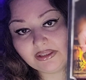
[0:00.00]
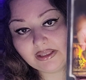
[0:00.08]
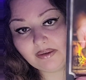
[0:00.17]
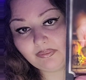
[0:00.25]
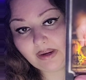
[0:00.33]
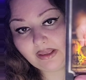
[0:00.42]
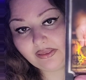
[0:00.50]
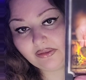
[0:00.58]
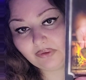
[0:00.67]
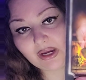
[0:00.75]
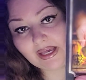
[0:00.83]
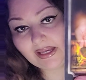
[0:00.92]
that red
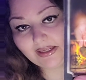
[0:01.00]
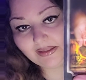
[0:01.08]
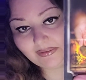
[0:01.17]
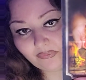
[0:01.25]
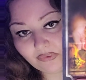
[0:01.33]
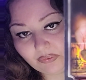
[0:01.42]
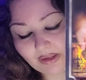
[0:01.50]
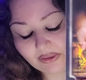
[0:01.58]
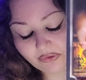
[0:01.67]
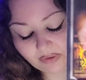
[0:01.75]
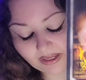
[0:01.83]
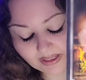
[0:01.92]
thread. The red
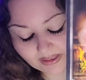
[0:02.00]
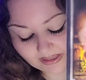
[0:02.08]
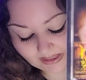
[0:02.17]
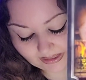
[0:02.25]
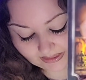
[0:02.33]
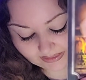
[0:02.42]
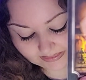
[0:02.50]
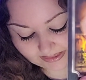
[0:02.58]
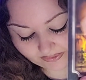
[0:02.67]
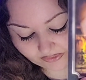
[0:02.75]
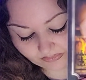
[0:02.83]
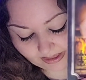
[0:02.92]
thread is
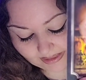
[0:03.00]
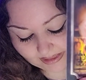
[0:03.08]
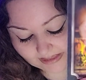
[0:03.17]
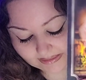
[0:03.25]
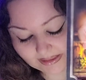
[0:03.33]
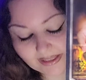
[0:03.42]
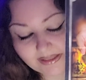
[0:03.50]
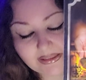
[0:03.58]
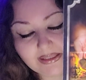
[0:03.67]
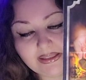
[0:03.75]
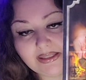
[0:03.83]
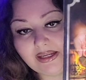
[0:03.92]
that thread that ties
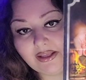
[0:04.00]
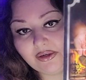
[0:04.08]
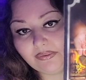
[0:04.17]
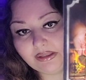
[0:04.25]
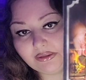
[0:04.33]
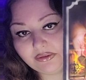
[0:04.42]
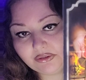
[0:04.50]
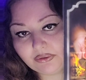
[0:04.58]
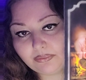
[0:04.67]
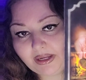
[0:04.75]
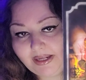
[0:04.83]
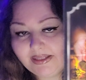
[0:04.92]
us together with our
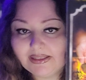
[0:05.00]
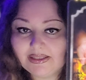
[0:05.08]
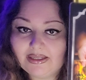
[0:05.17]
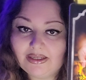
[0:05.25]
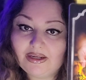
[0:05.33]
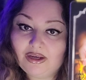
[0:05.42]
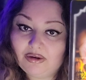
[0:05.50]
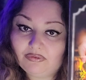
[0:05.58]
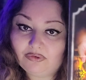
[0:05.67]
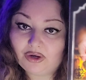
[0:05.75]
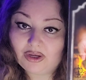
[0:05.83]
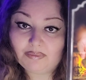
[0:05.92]
soulmates
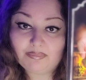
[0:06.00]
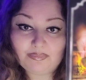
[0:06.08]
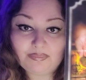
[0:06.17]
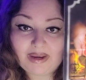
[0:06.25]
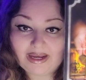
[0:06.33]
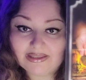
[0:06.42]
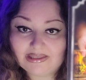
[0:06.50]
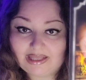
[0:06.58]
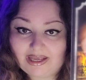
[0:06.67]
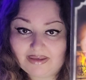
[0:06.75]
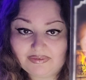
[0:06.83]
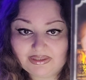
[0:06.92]
from past
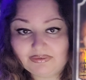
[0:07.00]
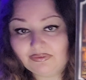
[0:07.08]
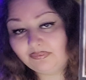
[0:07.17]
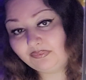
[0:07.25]
lives,